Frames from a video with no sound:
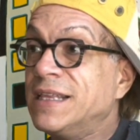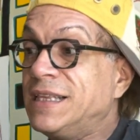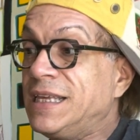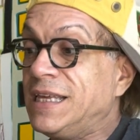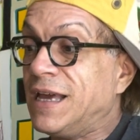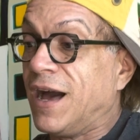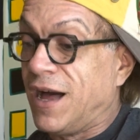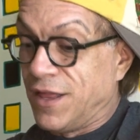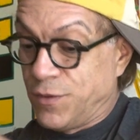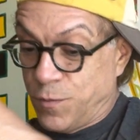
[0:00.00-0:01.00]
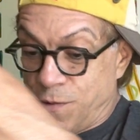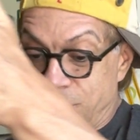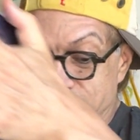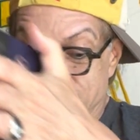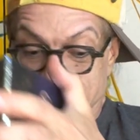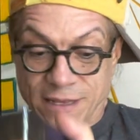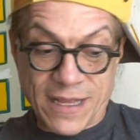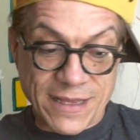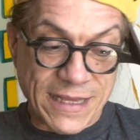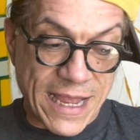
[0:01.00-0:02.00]
the other
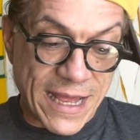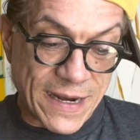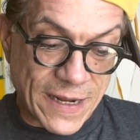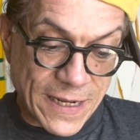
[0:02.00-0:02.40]
one that